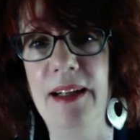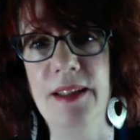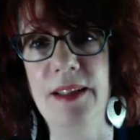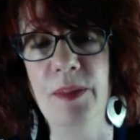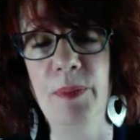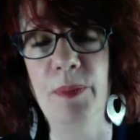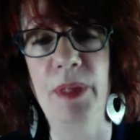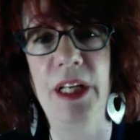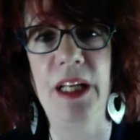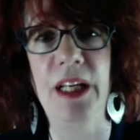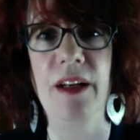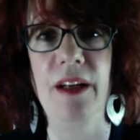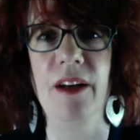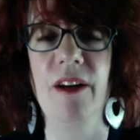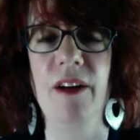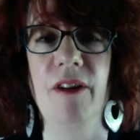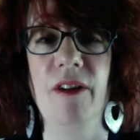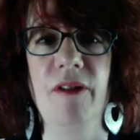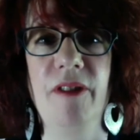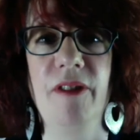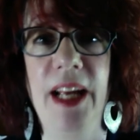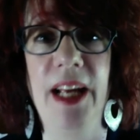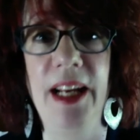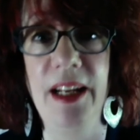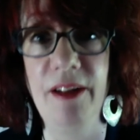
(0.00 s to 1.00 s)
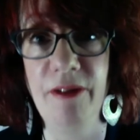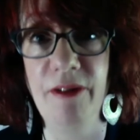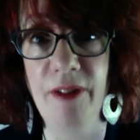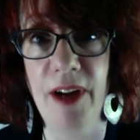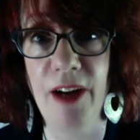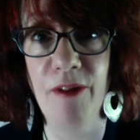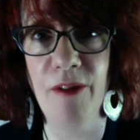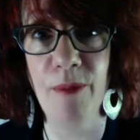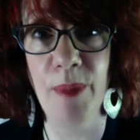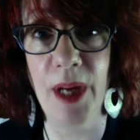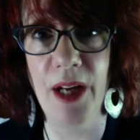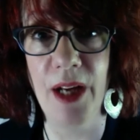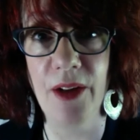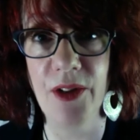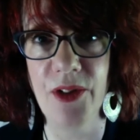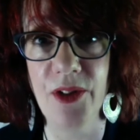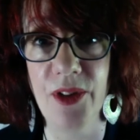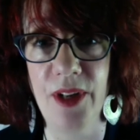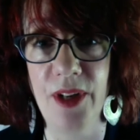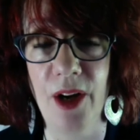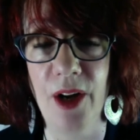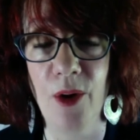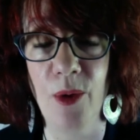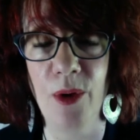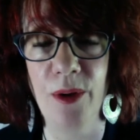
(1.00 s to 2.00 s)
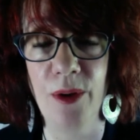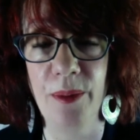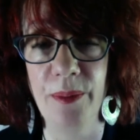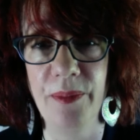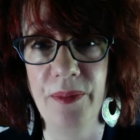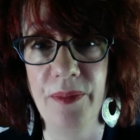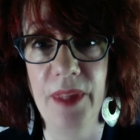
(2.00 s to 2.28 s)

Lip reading: speed of 85 miles an hour.